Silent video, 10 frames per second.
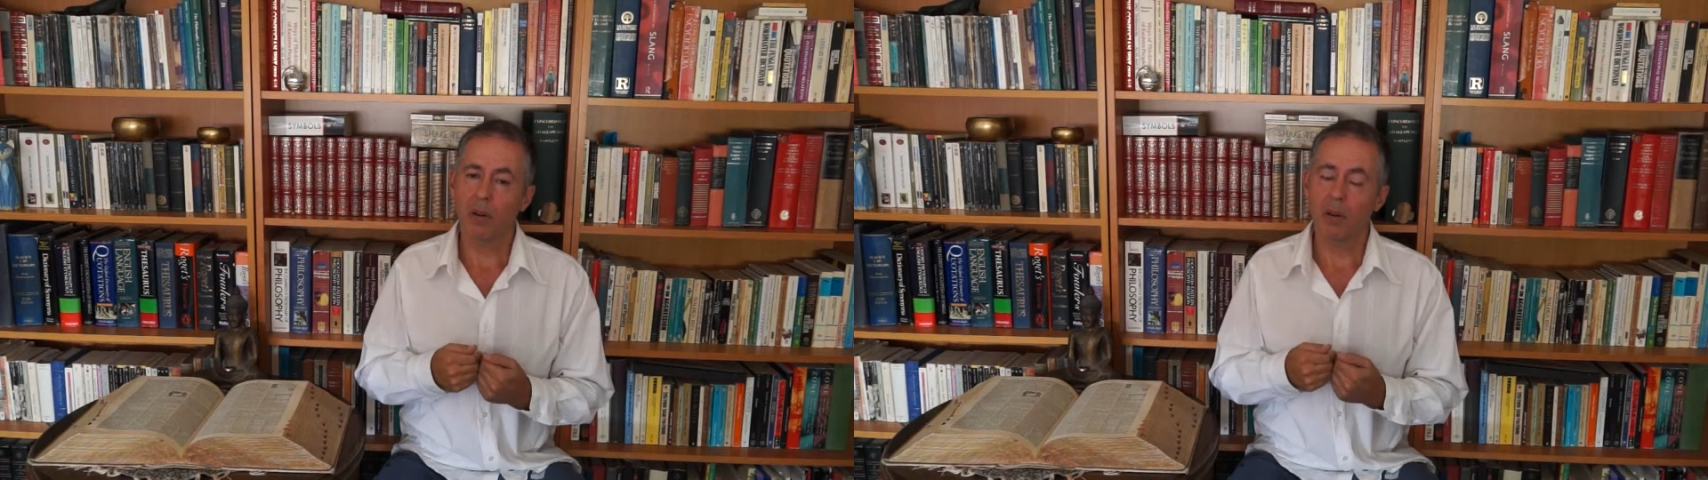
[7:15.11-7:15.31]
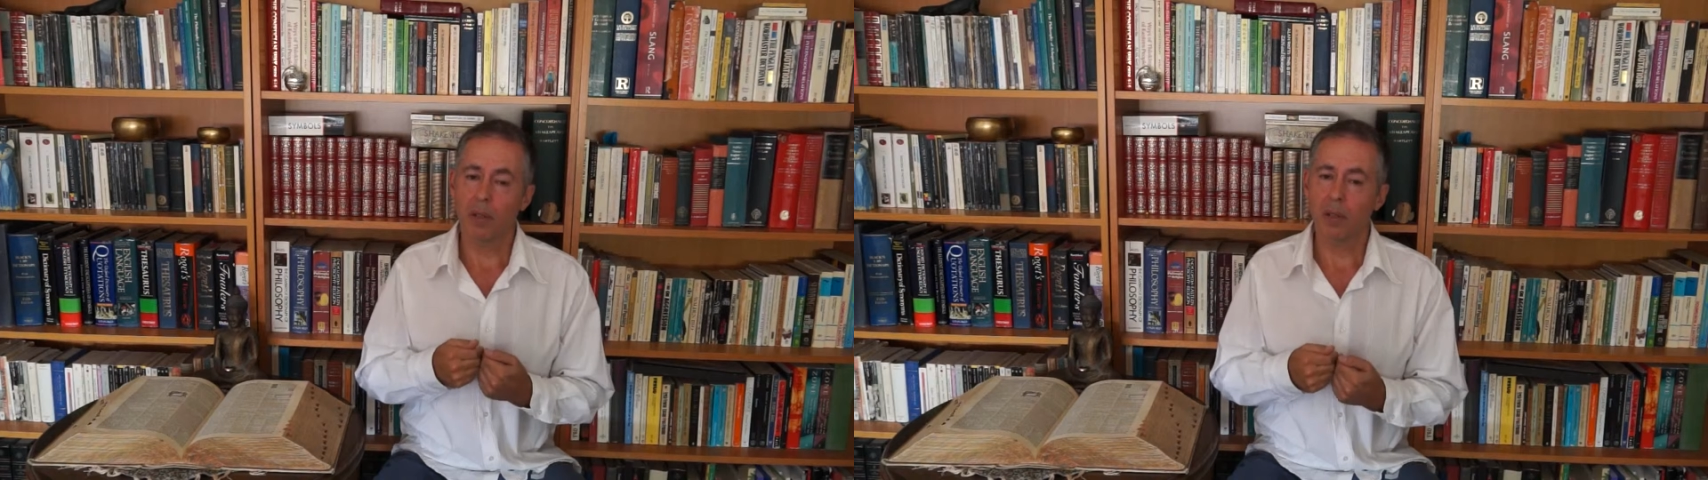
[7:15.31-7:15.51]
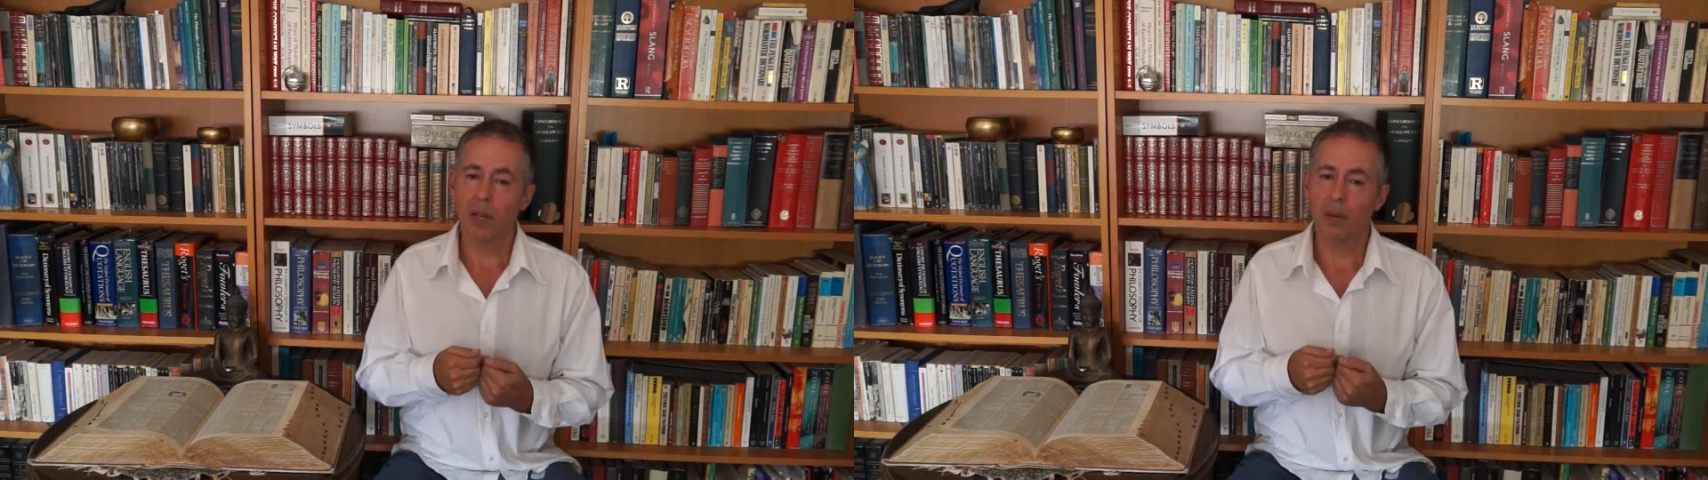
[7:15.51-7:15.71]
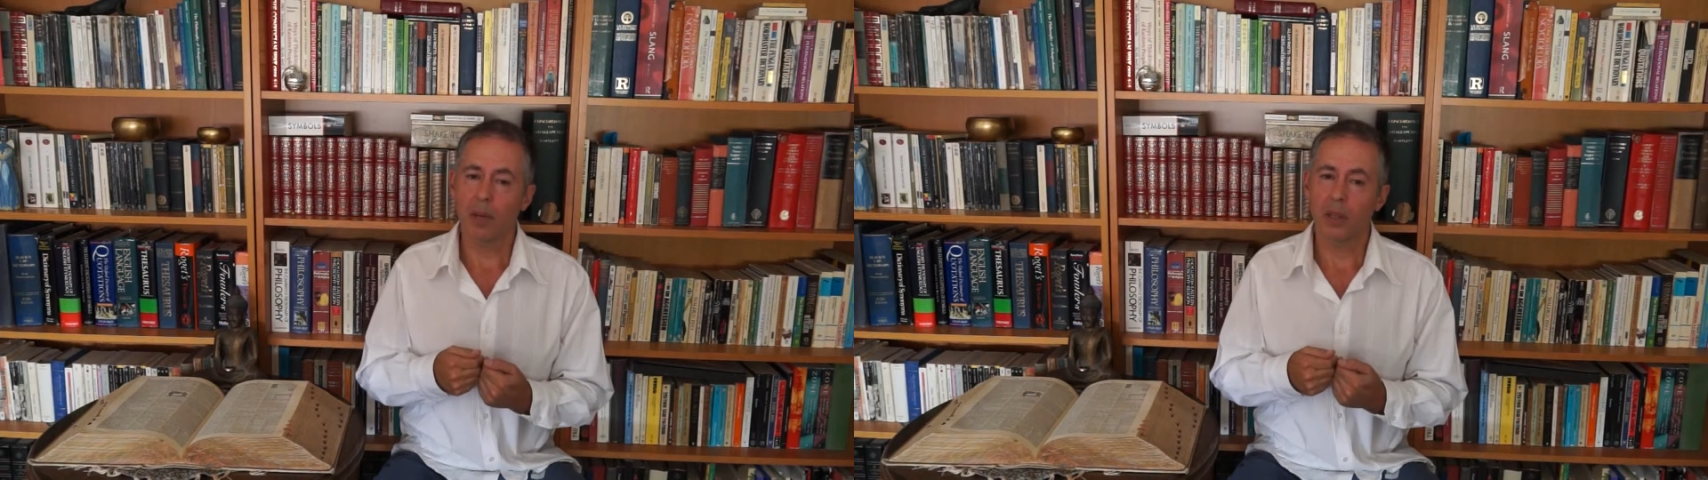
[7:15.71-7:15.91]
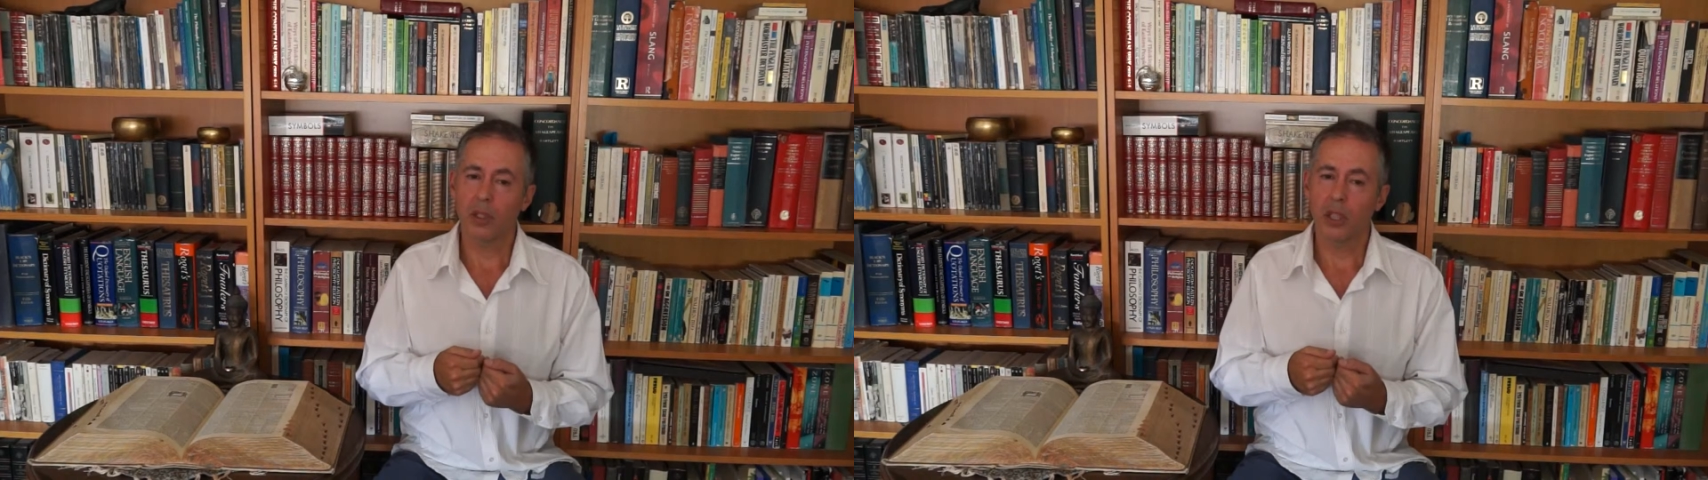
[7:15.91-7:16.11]
of this
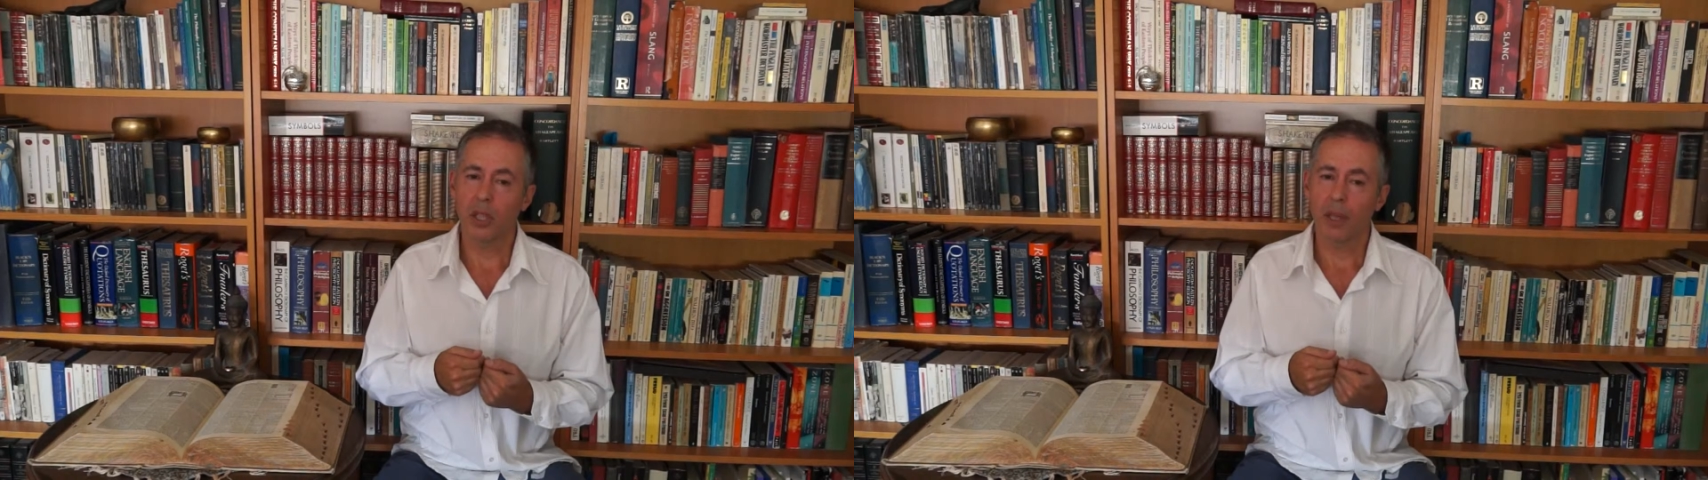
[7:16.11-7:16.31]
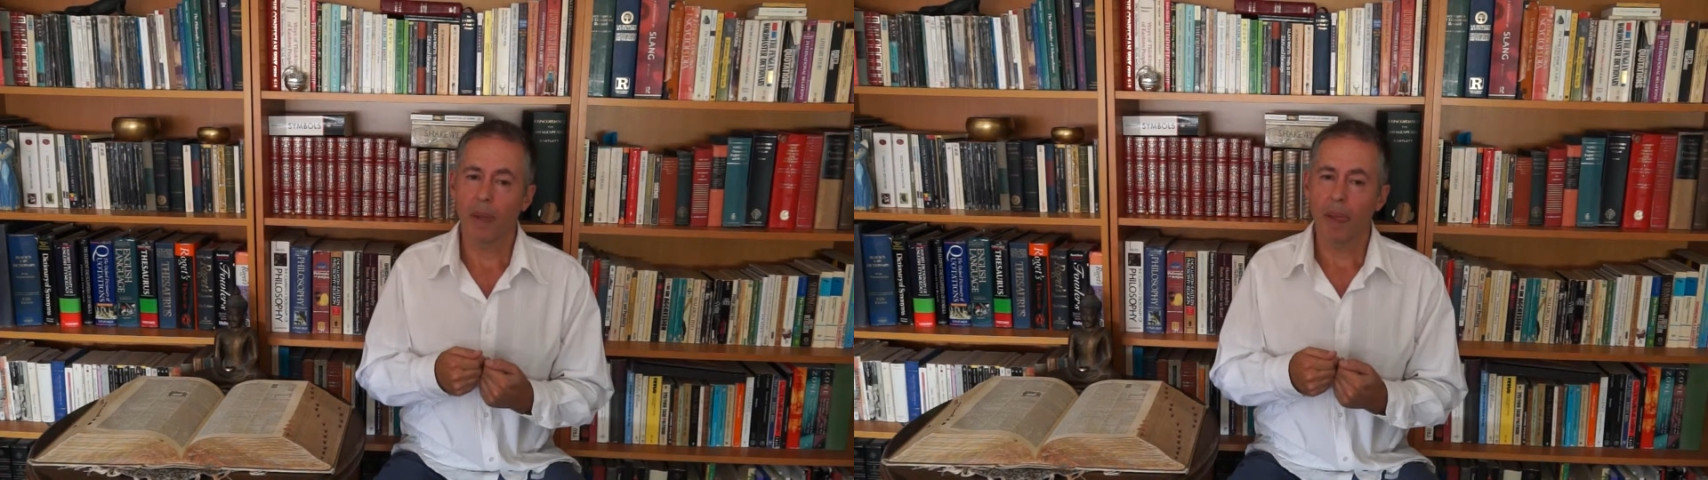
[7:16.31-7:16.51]
etymology,